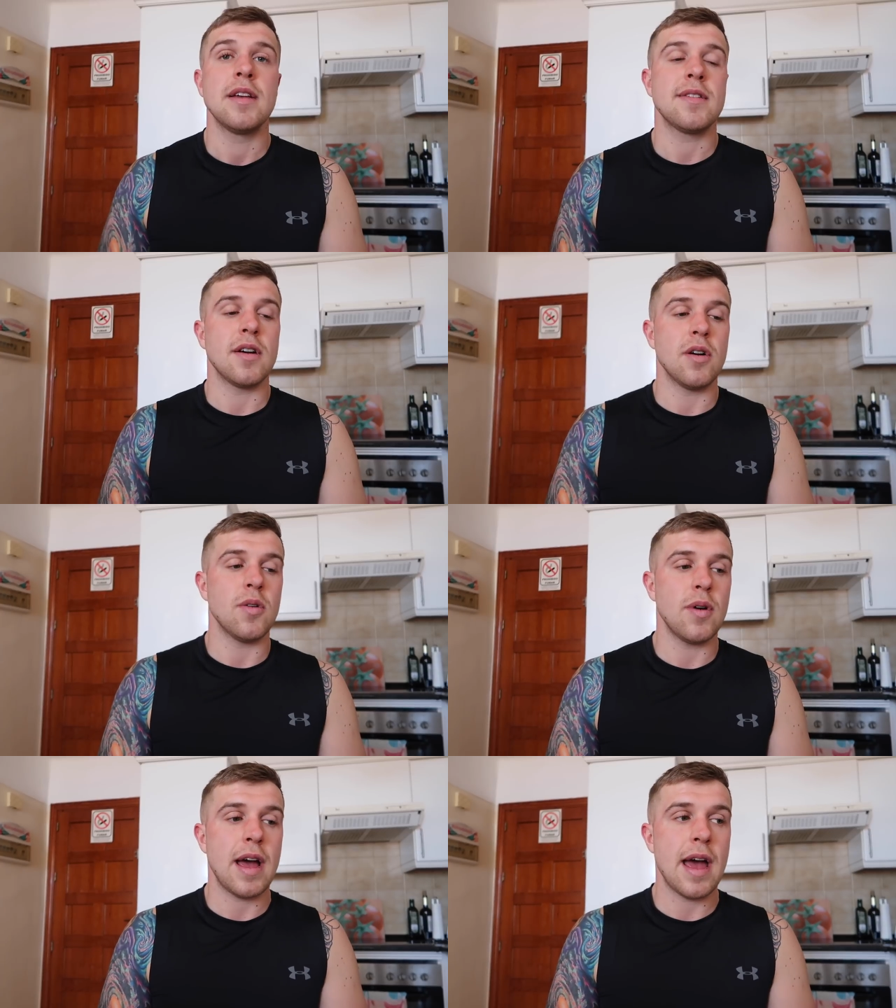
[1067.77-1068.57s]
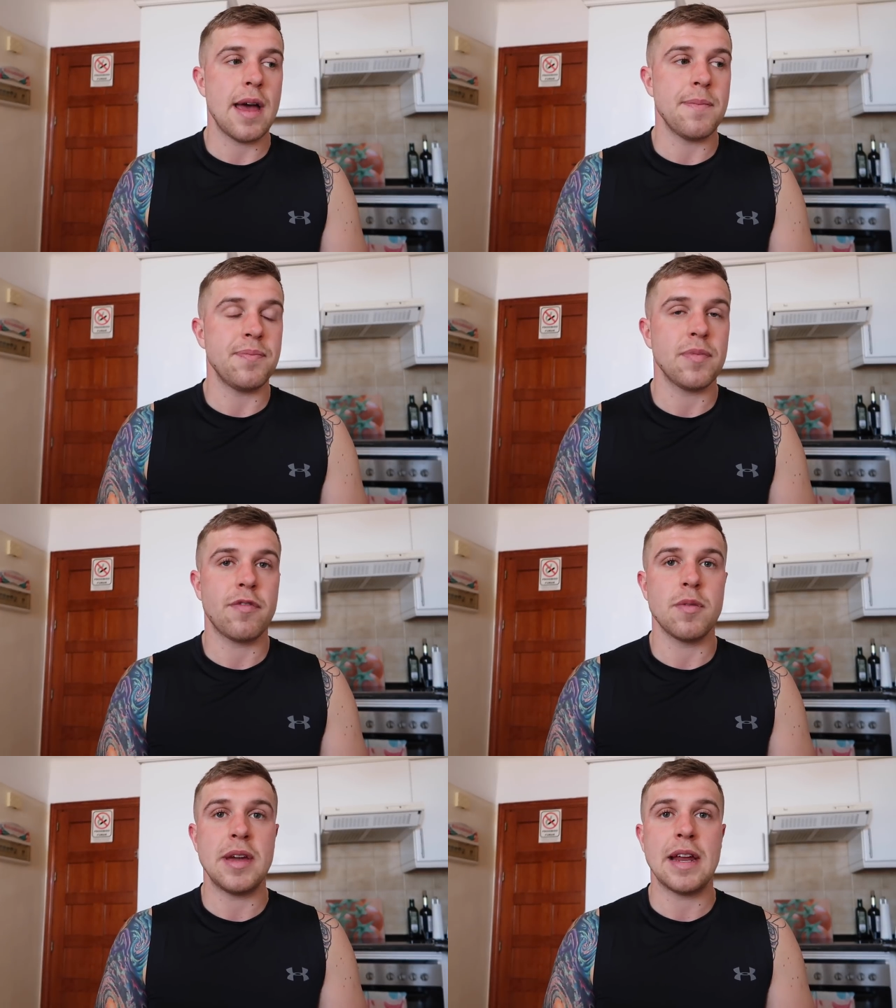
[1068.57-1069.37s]
So
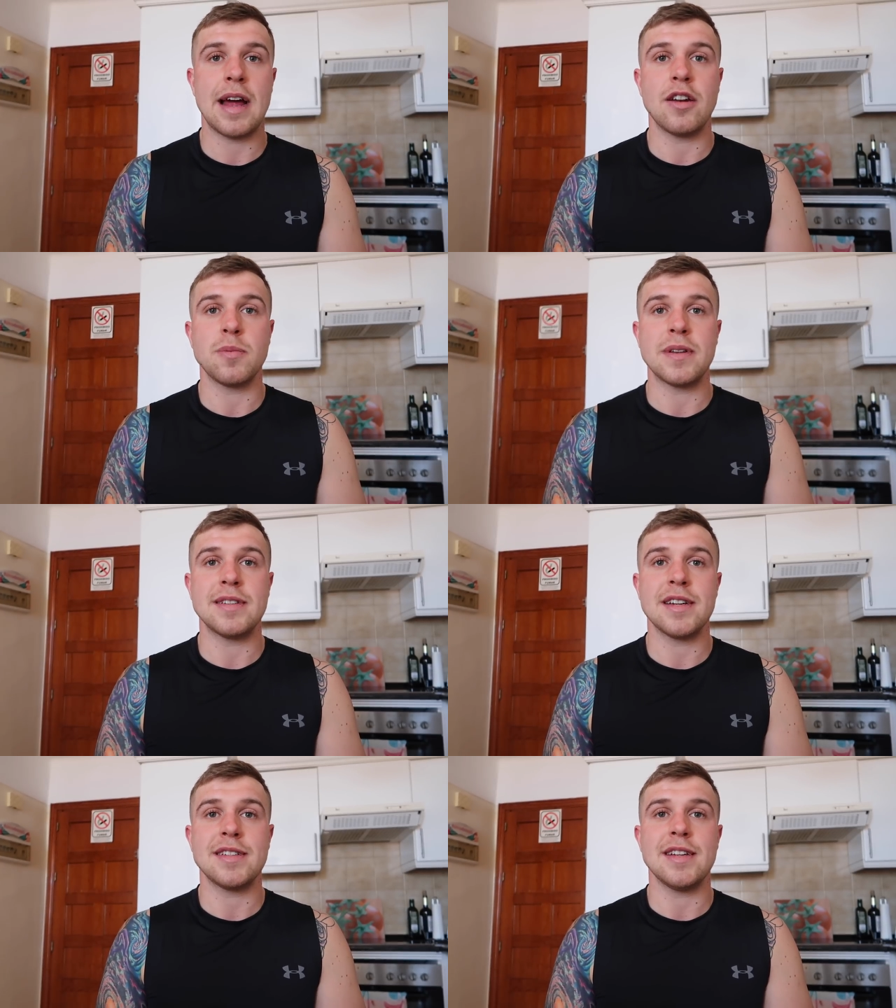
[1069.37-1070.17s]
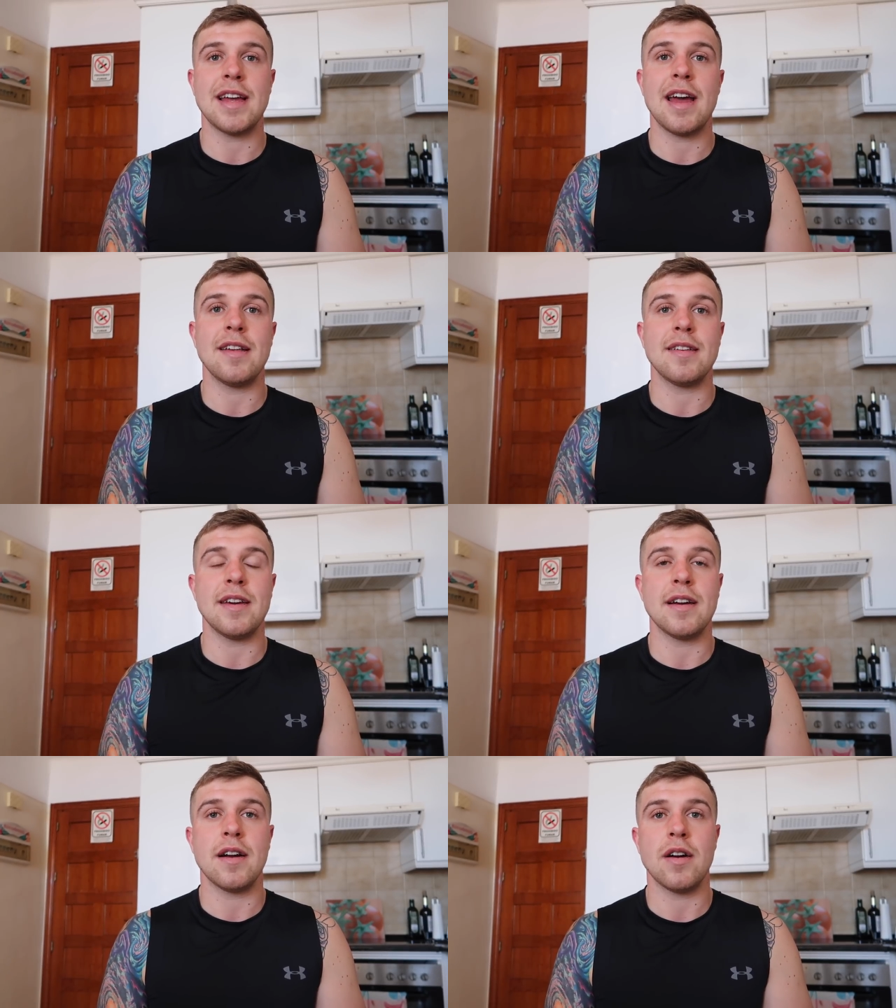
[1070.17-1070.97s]
for me, it added up to 60 days a
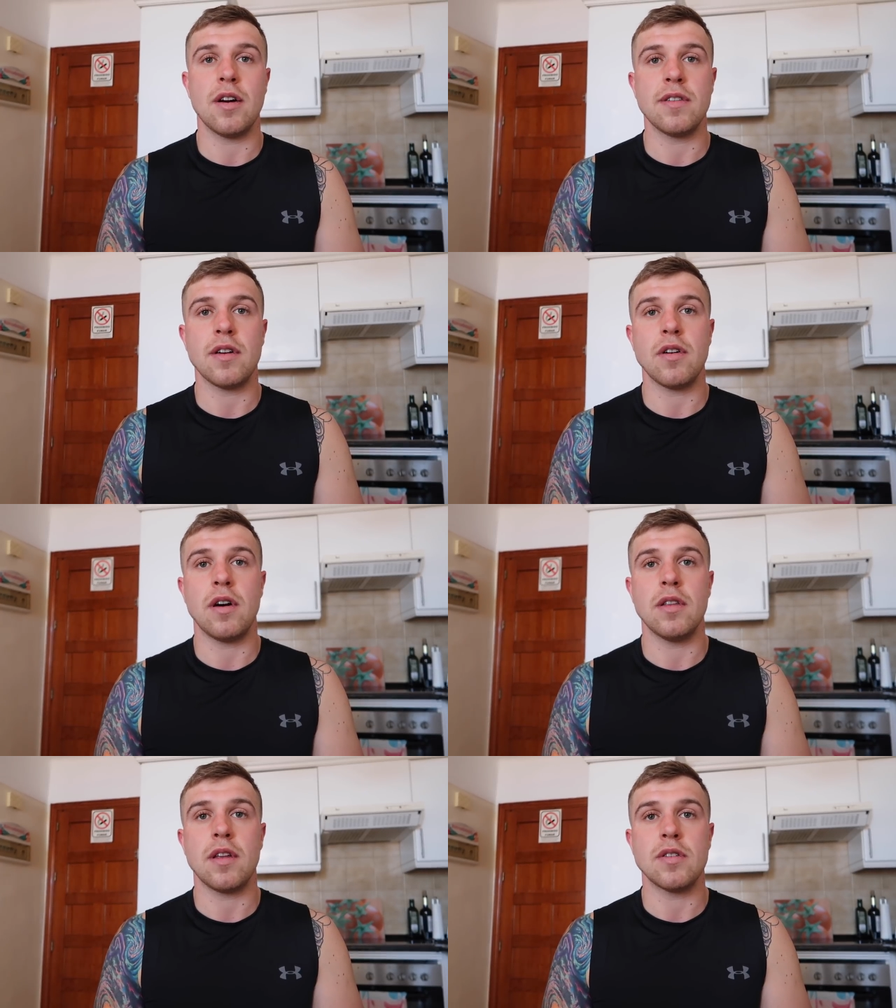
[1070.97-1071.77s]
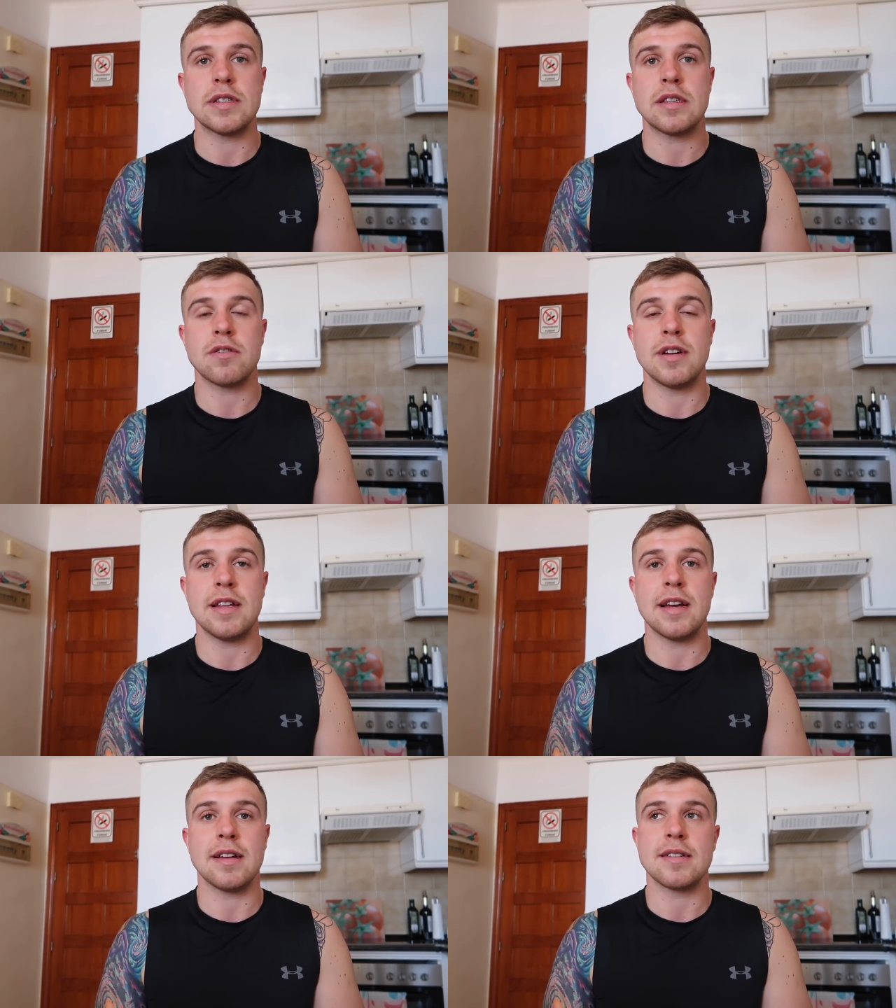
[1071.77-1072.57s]
year on those
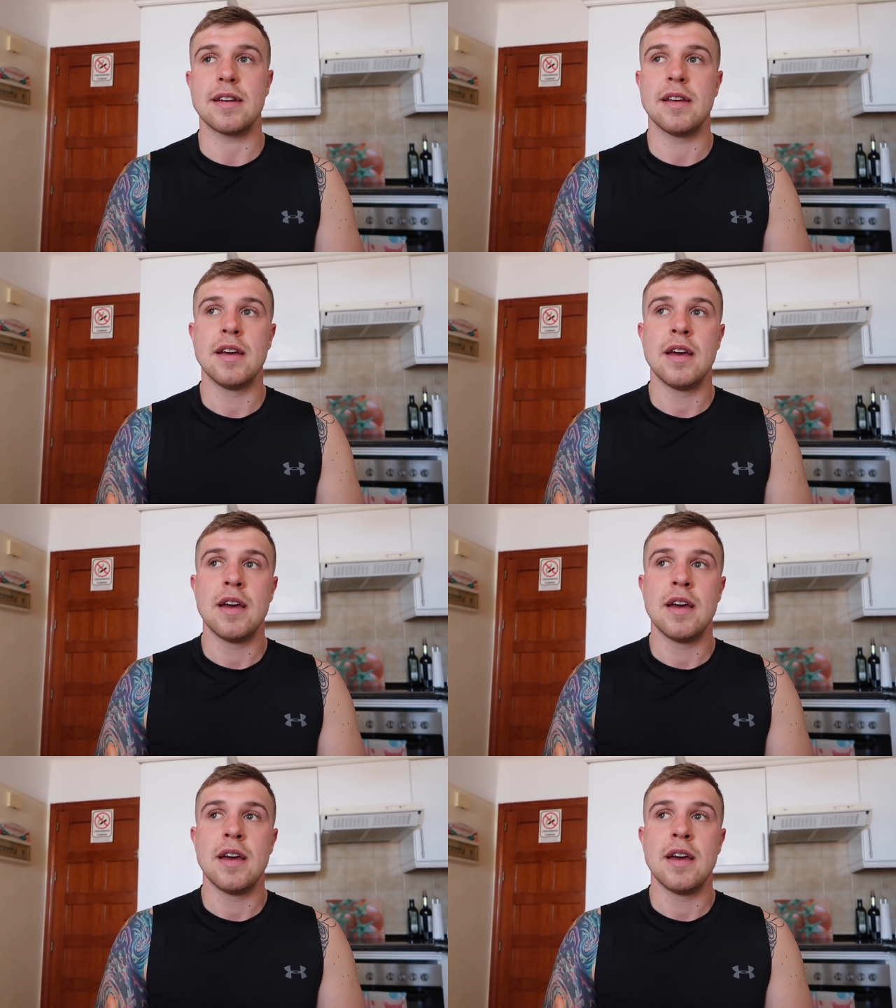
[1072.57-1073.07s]
three things. And